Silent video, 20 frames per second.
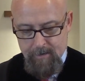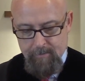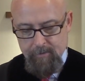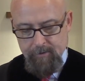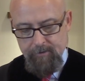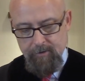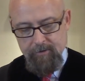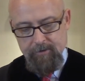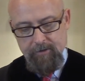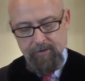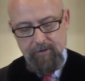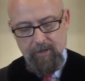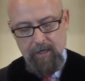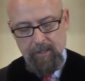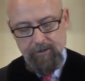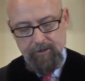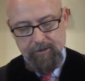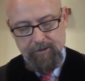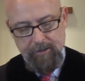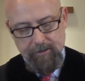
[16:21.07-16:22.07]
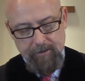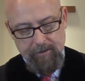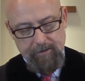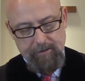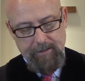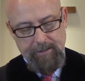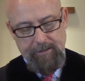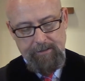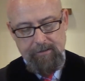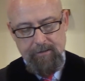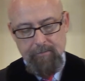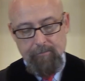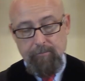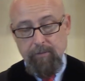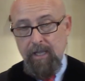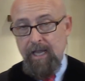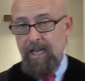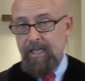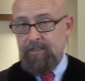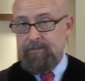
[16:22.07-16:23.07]
But there's this hostility,
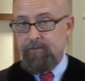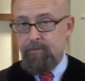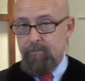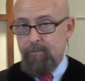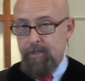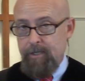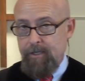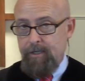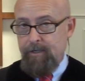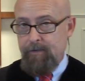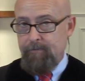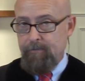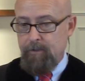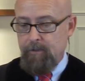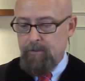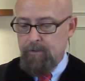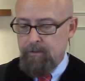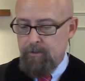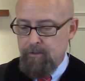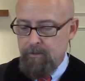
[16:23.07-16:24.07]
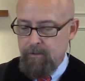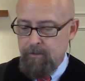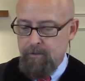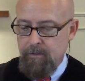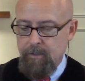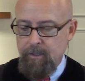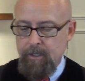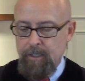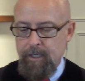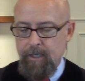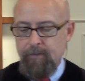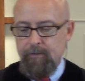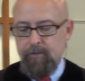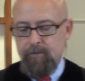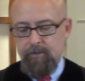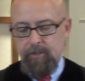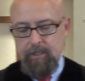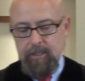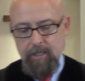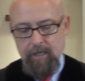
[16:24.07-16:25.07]
blasphemy even, in the
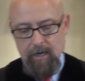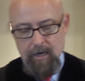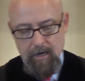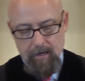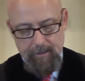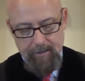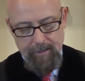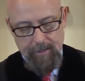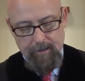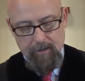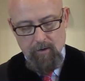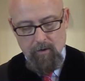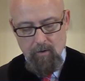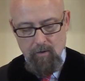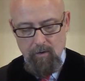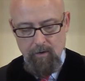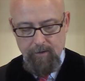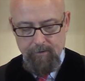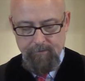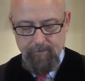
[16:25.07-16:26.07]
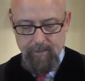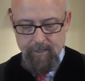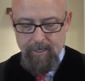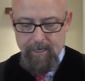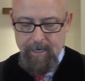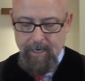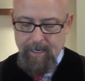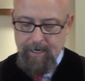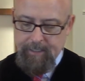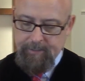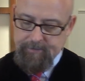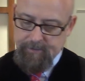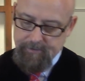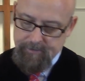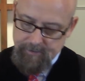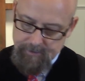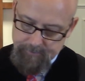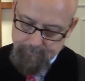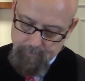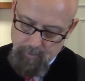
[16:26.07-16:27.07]
synagogue at Corinth. And it's at
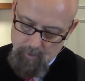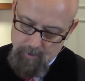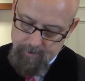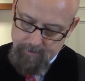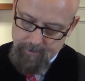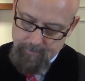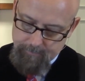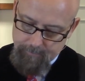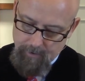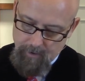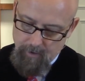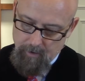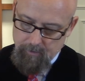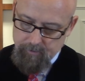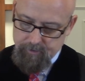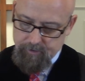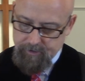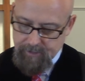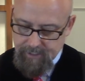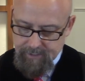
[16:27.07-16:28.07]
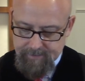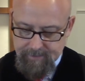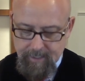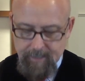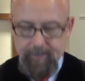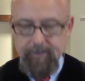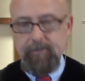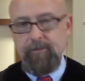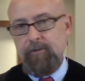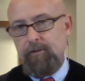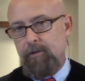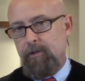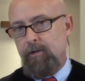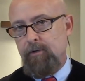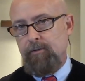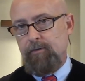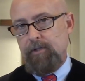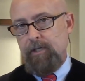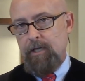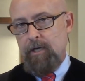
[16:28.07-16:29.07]
this point that Paul shakes out his
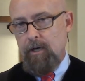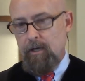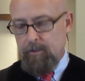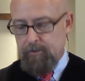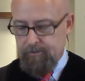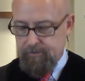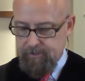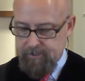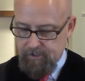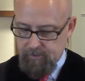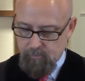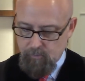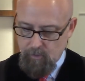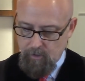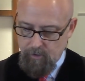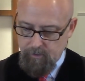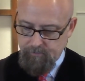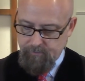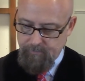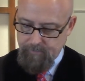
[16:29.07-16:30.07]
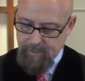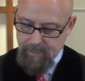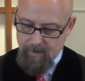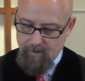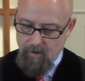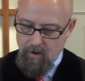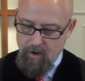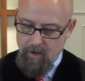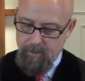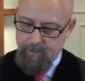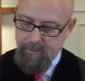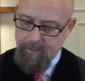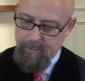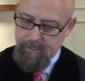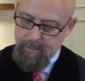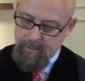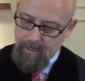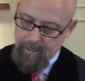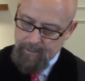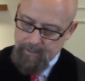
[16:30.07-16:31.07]
clothes and he utters these words from now on,
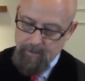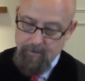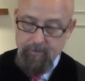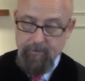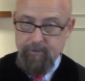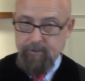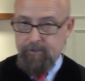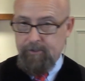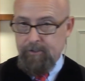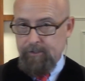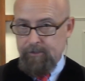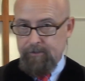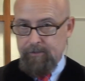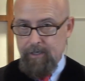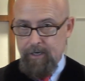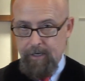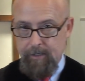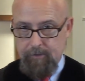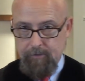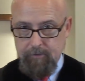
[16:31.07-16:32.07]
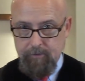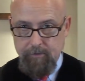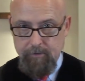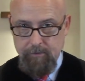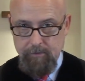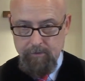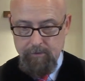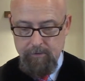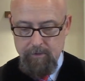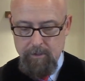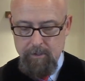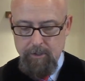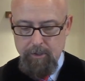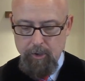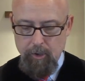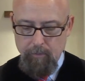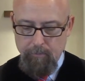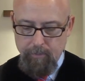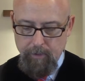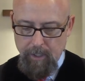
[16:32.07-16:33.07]
I go to the Gentiles.
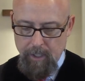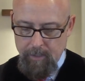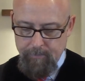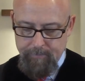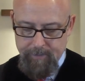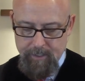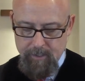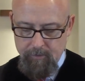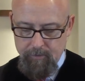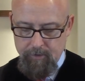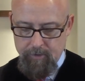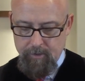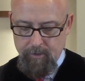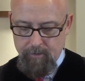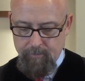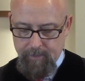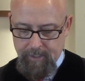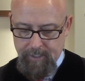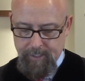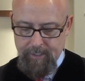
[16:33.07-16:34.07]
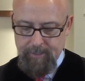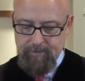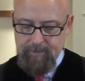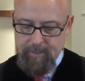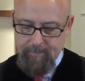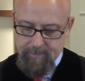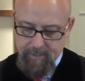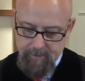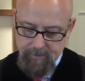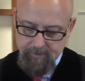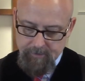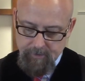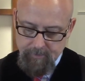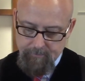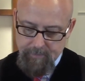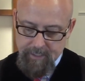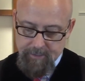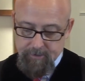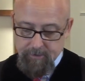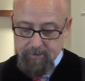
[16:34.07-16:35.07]
Your blood be on your own heads. I'm
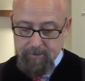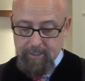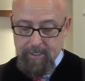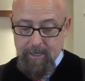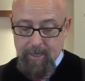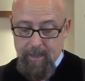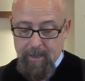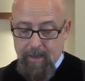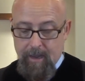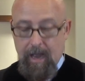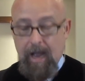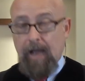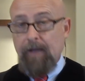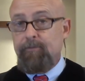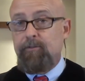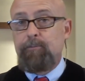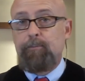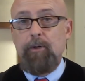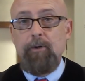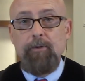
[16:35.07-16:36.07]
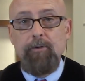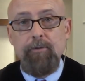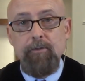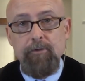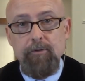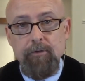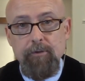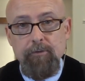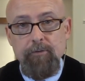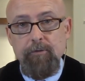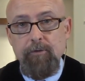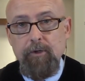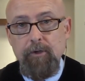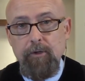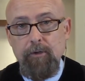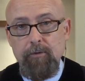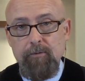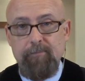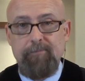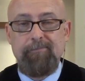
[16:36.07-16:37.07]
innocent. Basically, I've spoken the truth to
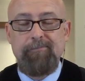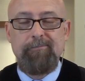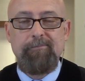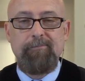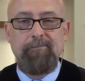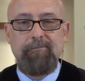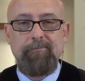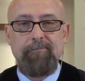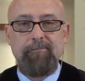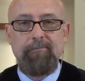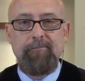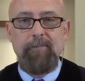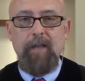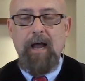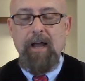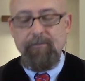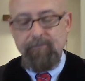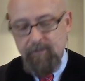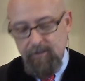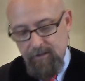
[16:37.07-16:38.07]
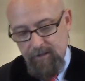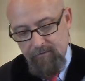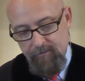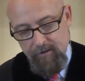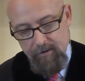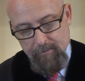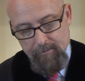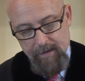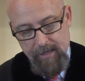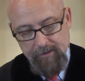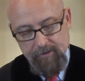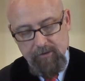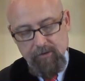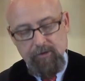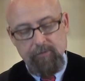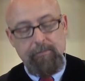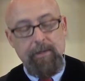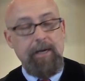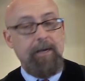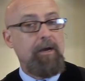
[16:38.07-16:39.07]
you. I've delivered the
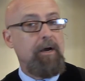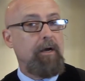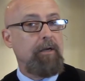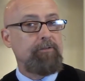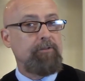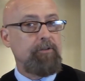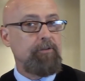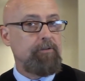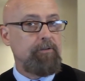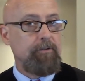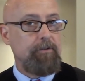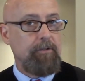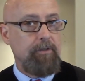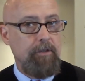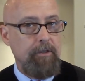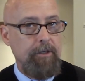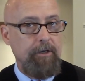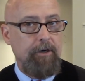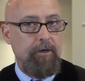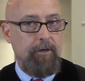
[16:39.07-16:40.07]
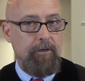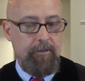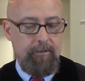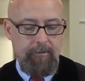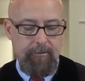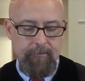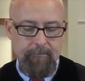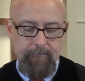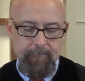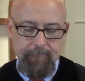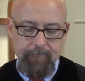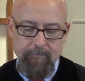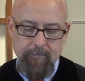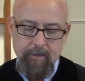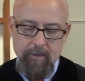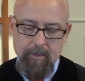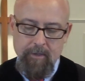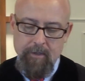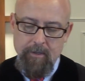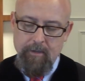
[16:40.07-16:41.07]
message. My conscience is clear.
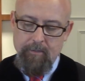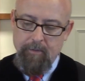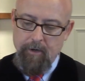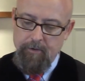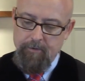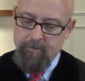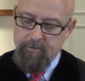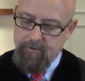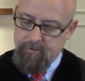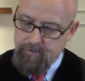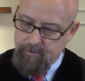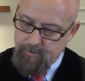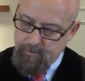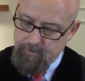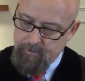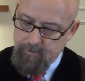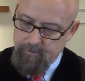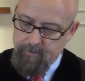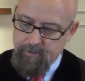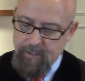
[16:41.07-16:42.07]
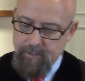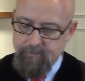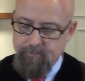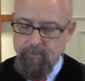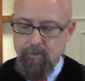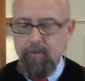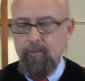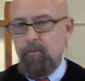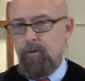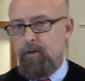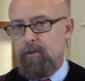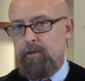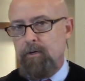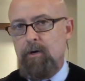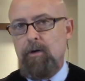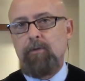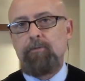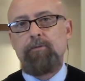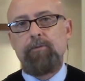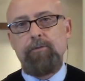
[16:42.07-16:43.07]
And, brothers and sisters, that's what we're
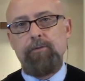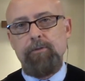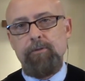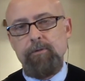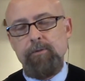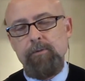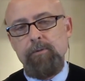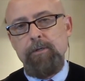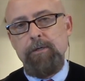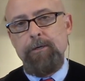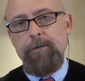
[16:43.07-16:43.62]
called to do.